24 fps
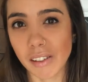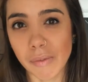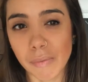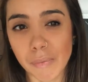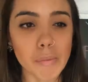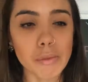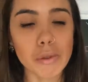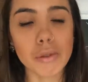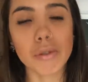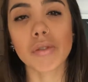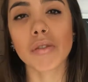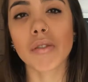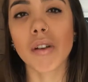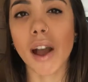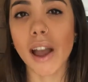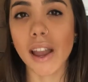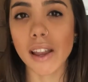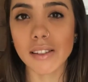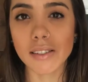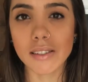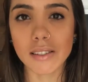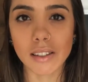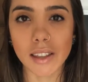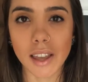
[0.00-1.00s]
I'm
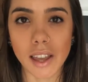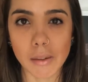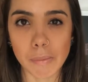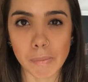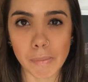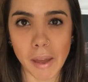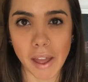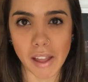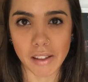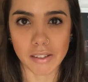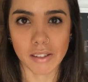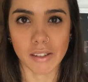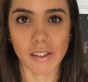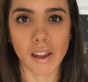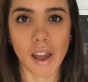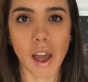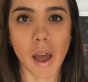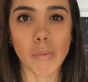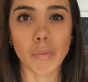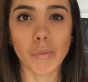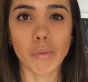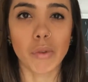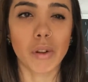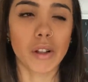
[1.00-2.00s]
trying to get better.
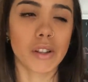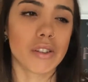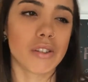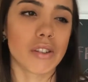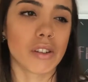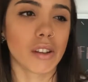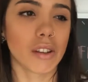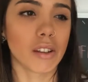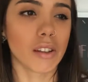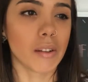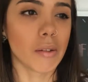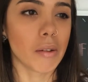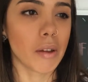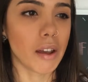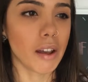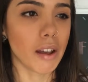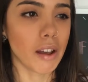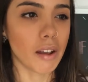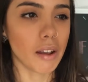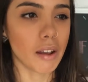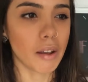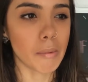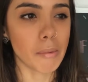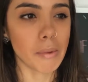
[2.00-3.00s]
I'm watching
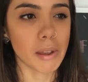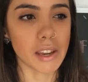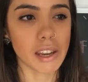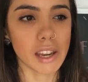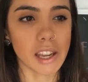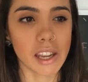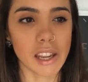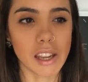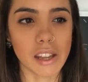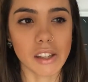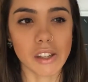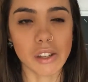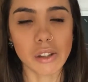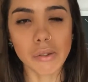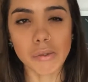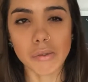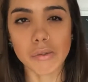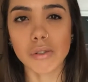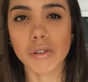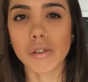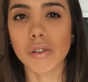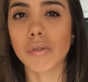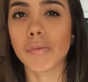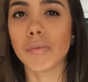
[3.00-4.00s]
many
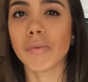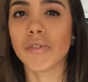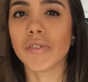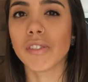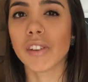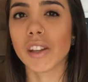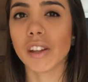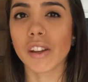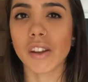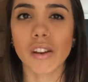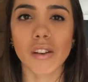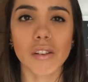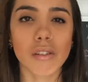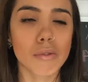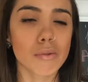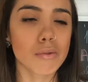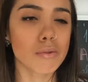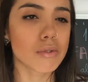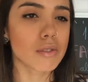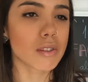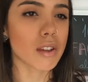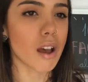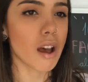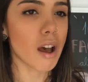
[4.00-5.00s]
YouTube
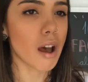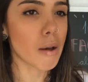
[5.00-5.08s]
videos.